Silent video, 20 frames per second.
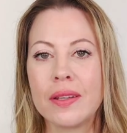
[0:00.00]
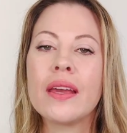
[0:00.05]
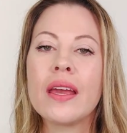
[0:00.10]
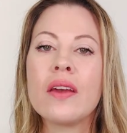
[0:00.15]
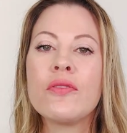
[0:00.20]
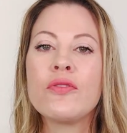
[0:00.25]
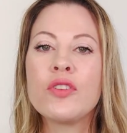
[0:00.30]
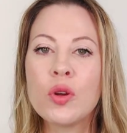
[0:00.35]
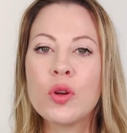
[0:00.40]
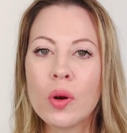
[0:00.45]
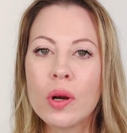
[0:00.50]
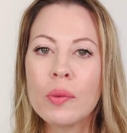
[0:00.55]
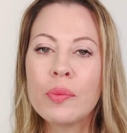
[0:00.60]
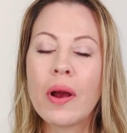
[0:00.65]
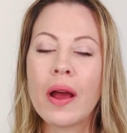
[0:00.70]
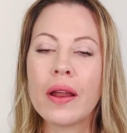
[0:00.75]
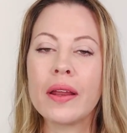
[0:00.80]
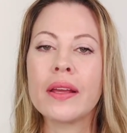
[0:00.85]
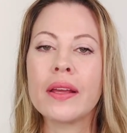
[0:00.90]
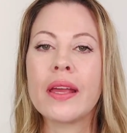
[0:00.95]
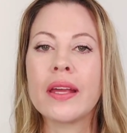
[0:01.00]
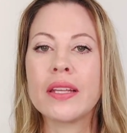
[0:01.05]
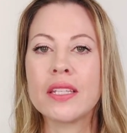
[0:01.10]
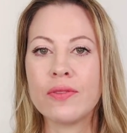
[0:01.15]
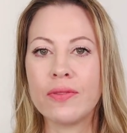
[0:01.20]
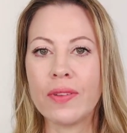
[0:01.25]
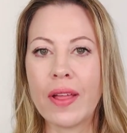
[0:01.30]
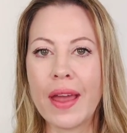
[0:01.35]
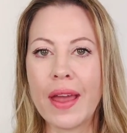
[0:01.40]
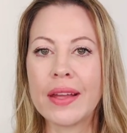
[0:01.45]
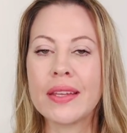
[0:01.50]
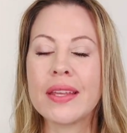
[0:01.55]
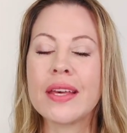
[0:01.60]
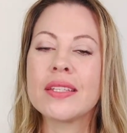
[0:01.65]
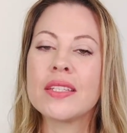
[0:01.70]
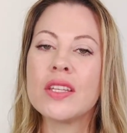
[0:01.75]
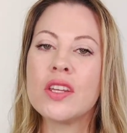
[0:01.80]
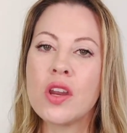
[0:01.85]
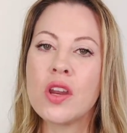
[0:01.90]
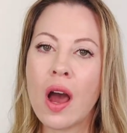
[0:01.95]
If your product gets flagged
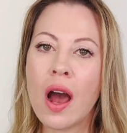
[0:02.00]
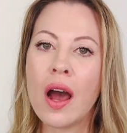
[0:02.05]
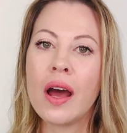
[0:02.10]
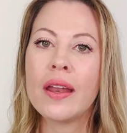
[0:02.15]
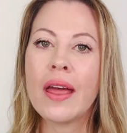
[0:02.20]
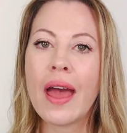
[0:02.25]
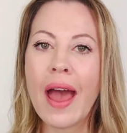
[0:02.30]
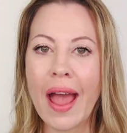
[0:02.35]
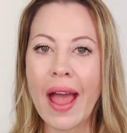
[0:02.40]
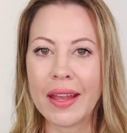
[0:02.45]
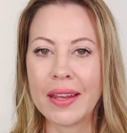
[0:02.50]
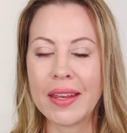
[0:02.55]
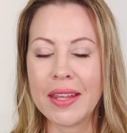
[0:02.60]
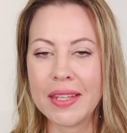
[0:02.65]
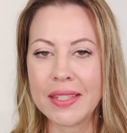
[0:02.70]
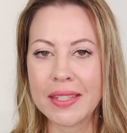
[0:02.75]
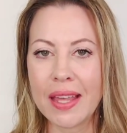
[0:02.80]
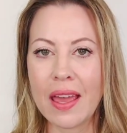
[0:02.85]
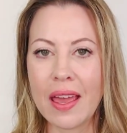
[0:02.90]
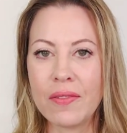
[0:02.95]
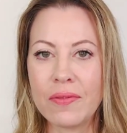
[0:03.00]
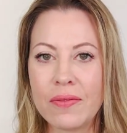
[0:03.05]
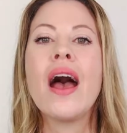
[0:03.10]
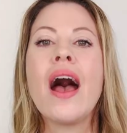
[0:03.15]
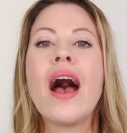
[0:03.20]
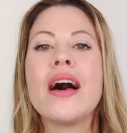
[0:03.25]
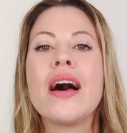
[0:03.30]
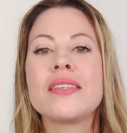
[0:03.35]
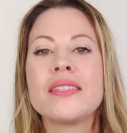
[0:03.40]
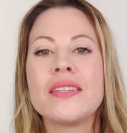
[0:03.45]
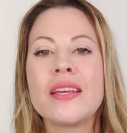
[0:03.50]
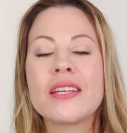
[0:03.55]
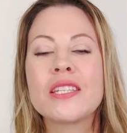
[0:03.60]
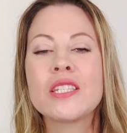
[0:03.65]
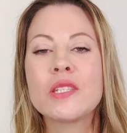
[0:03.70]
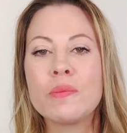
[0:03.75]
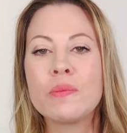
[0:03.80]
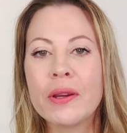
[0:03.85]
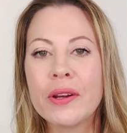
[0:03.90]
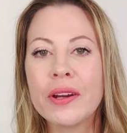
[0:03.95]
as not acne safe, as an
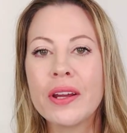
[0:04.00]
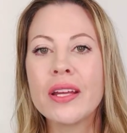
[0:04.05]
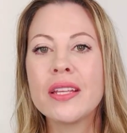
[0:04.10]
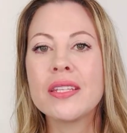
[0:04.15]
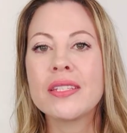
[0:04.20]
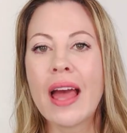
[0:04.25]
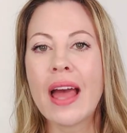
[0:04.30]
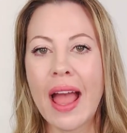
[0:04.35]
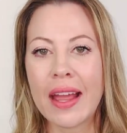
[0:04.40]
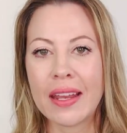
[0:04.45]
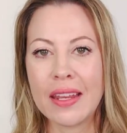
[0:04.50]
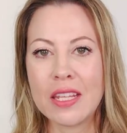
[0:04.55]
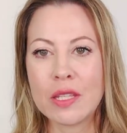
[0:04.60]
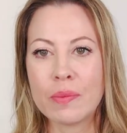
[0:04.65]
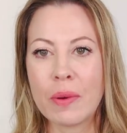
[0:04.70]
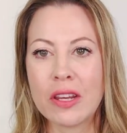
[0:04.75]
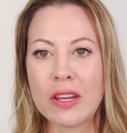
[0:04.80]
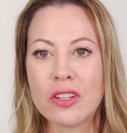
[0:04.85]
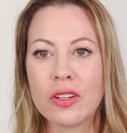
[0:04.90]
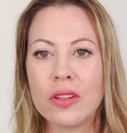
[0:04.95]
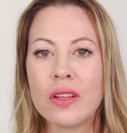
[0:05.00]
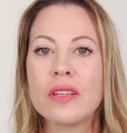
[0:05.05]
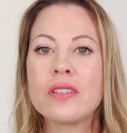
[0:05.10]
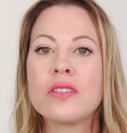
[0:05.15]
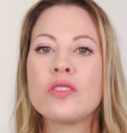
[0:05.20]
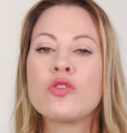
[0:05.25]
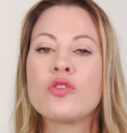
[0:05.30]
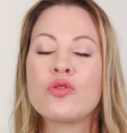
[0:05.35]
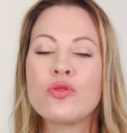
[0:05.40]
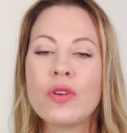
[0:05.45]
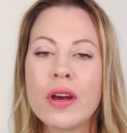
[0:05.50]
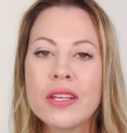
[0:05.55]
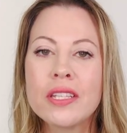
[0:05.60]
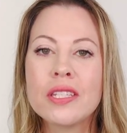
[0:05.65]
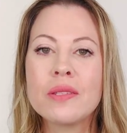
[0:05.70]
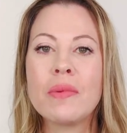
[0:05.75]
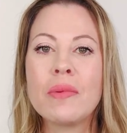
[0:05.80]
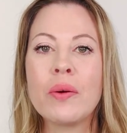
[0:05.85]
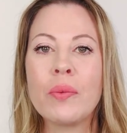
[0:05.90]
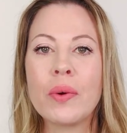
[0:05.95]
experienced acne specialist,
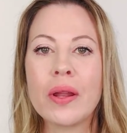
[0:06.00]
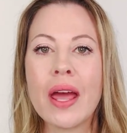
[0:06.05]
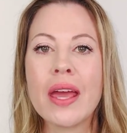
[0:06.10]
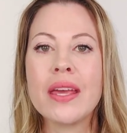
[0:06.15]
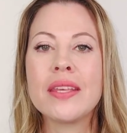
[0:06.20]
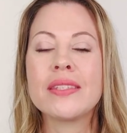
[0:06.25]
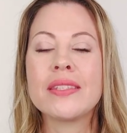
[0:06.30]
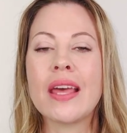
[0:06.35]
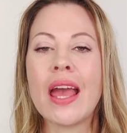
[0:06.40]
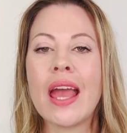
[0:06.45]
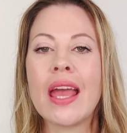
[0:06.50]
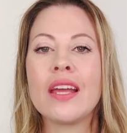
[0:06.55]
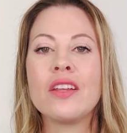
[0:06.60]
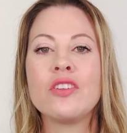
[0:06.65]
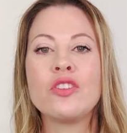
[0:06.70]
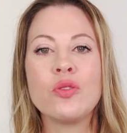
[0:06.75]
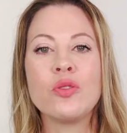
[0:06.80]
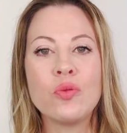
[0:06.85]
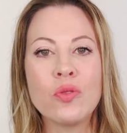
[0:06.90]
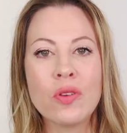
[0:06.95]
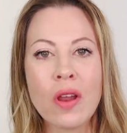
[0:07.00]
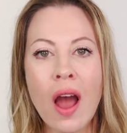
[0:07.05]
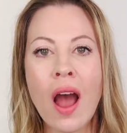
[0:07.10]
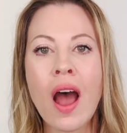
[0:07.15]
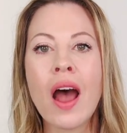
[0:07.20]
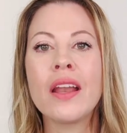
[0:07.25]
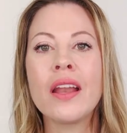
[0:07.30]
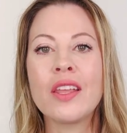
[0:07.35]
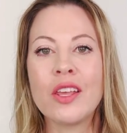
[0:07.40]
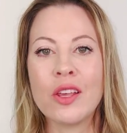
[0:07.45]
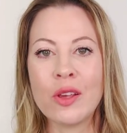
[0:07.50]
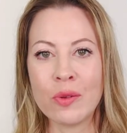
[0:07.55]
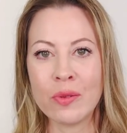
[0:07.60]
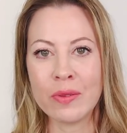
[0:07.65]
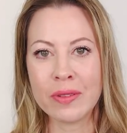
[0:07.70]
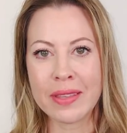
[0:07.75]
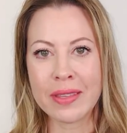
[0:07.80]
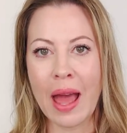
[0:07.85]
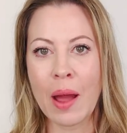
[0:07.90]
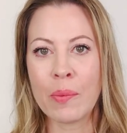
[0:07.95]
trust me when I say do not
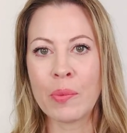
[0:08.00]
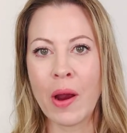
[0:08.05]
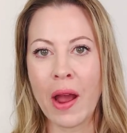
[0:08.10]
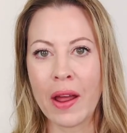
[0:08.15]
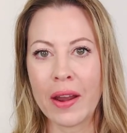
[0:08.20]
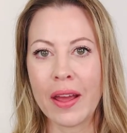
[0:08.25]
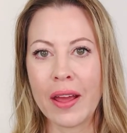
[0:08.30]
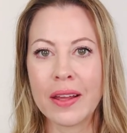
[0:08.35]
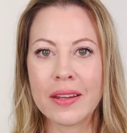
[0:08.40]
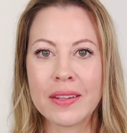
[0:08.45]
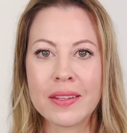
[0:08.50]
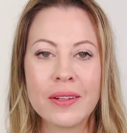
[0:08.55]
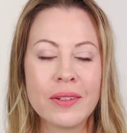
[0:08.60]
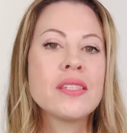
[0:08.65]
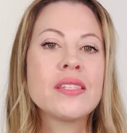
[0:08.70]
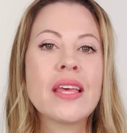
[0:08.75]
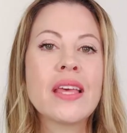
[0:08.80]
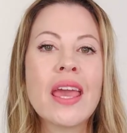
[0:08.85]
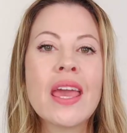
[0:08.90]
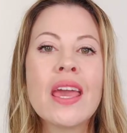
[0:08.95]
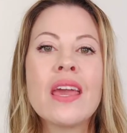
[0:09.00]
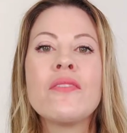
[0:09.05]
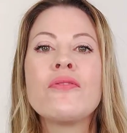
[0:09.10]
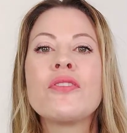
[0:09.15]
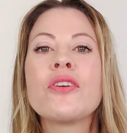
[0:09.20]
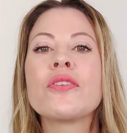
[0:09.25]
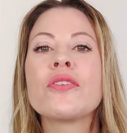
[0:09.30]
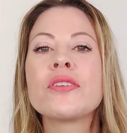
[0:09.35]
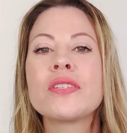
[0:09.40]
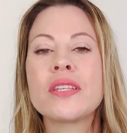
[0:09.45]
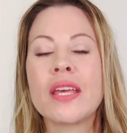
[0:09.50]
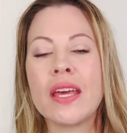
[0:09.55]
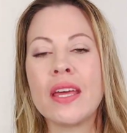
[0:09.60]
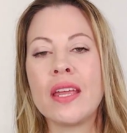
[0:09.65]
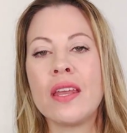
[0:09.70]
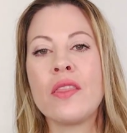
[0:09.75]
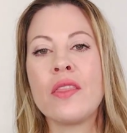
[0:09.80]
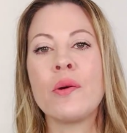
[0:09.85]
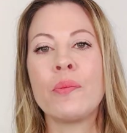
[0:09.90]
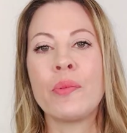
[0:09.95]
use that product. Save your
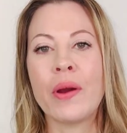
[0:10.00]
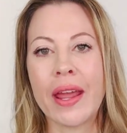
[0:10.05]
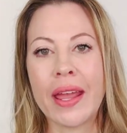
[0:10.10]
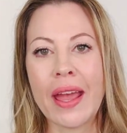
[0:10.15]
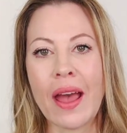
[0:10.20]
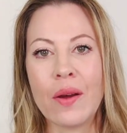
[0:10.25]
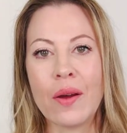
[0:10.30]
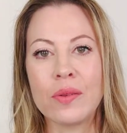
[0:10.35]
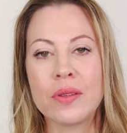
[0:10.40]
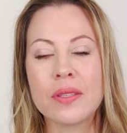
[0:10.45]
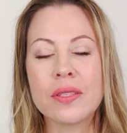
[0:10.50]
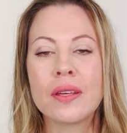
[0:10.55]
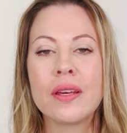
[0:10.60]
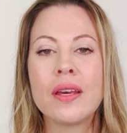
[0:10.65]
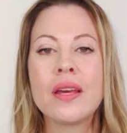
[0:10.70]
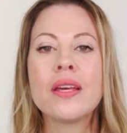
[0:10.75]
skin the breakouts.